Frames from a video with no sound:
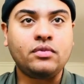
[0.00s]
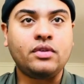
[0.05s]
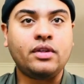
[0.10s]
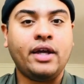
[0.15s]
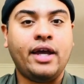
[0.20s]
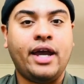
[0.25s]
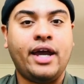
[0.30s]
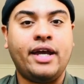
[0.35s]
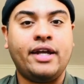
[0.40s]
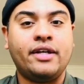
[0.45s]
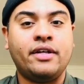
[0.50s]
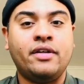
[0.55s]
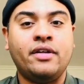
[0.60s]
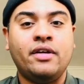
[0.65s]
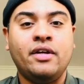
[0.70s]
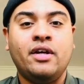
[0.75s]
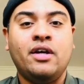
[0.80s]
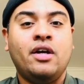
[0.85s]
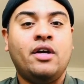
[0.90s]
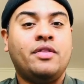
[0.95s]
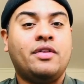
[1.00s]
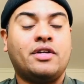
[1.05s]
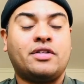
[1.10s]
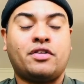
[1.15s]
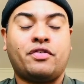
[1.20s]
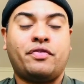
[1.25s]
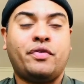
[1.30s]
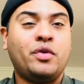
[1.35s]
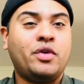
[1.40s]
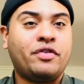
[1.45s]
and there's a
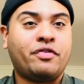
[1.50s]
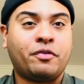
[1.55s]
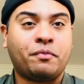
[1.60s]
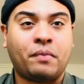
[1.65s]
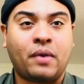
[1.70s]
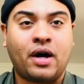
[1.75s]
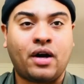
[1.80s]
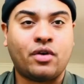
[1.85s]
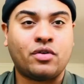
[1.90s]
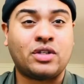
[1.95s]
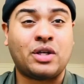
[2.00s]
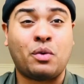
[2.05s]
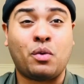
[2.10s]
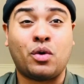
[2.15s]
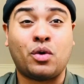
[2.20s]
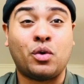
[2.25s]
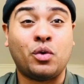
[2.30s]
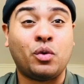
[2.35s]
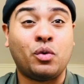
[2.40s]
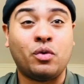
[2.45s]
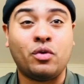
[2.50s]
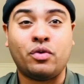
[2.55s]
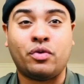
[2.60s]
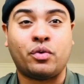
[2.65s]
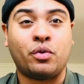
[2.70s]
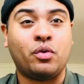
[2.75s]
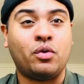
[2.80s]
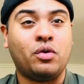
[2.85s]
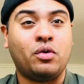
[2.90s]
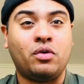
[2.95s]
few different models. I won't go
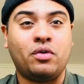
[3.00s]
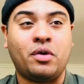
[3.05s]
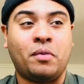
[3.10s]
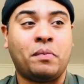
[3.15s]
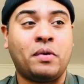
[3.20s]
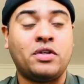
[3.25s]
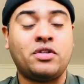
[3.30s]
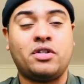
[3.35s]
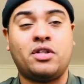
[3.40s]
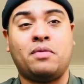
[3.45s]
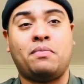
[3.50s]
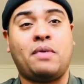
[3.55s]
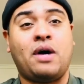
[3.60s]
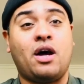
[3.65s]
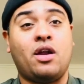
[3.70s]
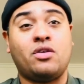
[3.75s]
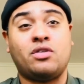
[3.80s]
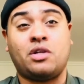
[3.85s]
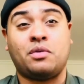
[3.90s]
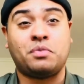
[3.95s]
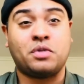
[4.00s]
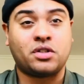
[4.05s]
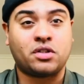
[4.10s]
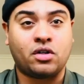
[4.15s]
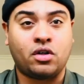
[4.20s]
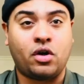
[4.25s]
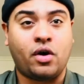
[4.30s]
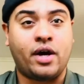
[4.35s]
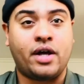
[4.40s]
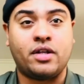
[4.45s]
through a bunch of the models. I'm just gonna
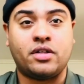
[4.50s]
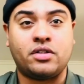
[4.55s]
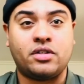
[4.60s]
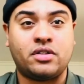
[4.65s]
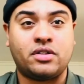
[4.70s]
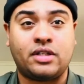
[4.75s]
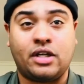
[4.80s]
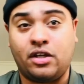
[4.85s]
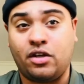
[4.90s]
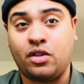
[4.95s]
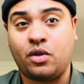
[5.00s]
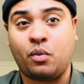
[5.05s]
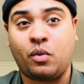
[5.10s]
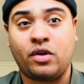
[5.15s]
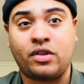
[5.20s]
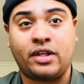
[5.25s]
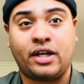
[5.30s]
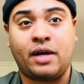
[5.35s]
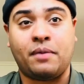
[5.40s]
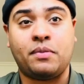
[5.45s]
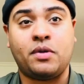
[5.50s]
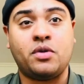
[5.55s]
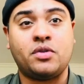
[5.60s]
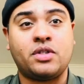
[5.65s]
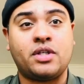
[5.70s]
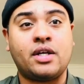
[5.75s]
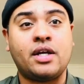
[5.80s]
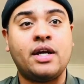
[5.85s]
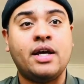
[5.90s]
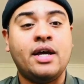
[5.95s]
go ahead and just tell you the one that I'm
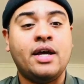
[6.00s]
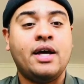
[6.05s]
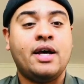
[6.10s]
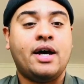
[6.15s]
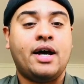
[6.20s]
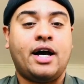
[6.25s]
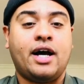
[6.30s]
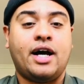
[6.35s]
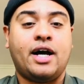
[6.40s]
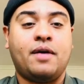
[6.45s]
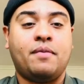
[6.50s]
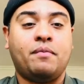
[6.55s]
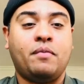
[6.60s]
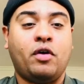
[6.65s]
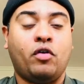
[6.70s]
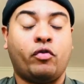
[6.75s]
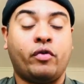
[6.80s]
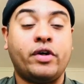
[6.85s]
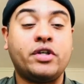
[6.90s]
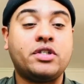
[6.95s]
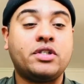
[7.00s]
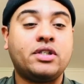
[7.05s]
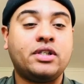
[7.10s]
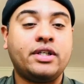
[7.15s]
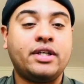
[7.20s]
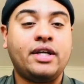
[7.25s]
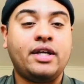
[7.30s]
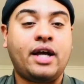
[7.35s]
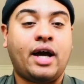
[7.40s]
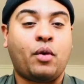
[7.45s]
using.
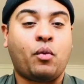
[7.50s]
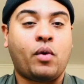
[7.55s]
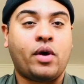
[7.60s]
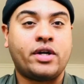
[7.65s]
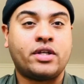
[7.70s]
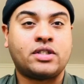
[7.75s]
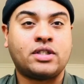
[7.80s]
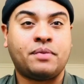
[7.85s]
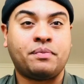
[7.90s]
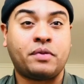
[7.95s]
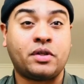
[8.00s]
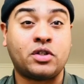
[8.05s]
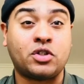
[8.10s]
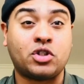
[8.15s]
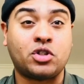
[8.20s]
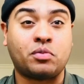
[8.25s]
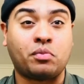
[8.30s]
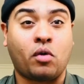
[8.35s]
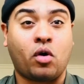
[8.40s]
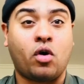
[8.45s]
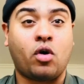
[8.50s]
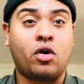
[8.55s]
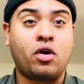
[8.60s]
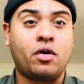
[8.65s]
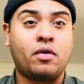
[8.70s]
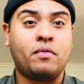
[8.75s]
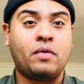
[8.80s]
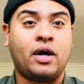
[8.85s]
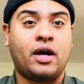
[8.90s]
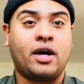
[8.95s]
Originally, I wanted something small